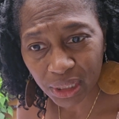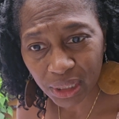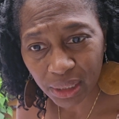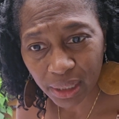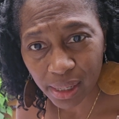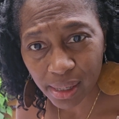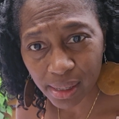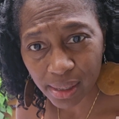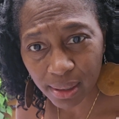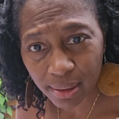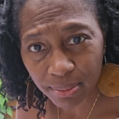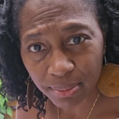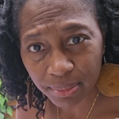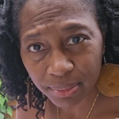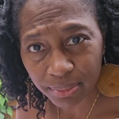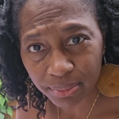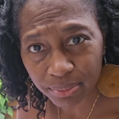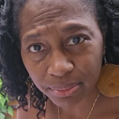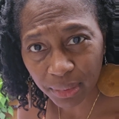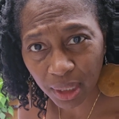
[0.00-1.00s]
I'm
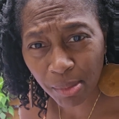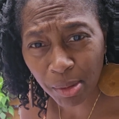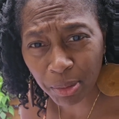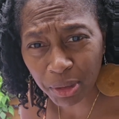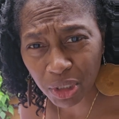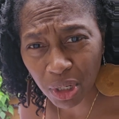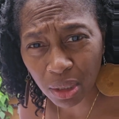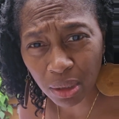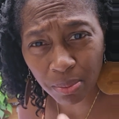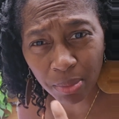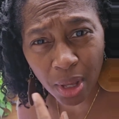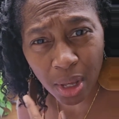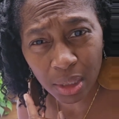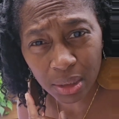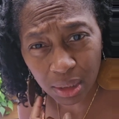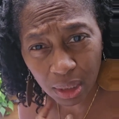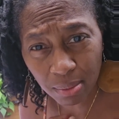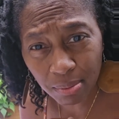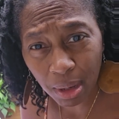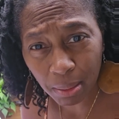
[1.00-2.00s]
gonna put y'all on pause
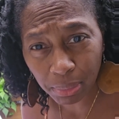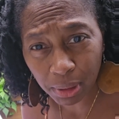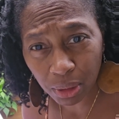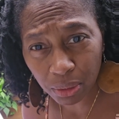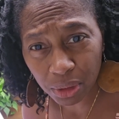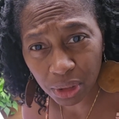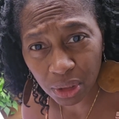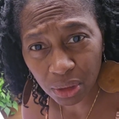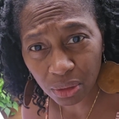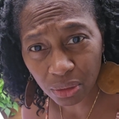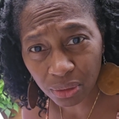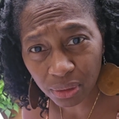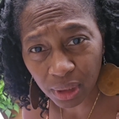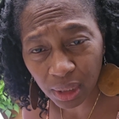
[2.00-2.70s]
to get my Bluetooth,